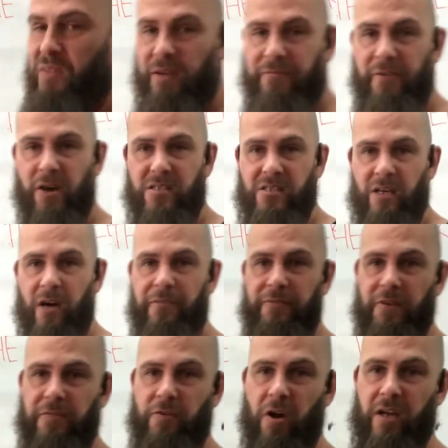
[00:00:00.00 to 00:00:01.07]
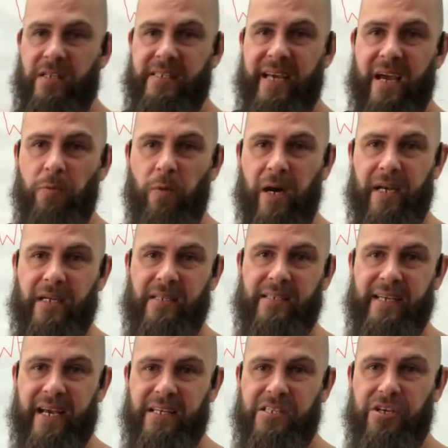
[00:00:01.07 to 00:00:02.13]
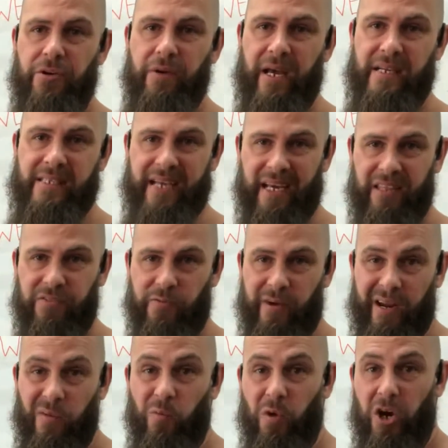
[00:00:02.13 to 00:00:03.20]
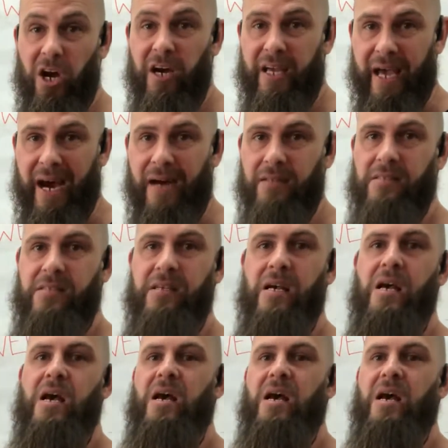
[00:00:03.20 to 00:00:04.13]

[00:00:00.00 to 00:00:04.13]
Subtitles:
first off, you've got day 1, day 2, and day 3 workouts.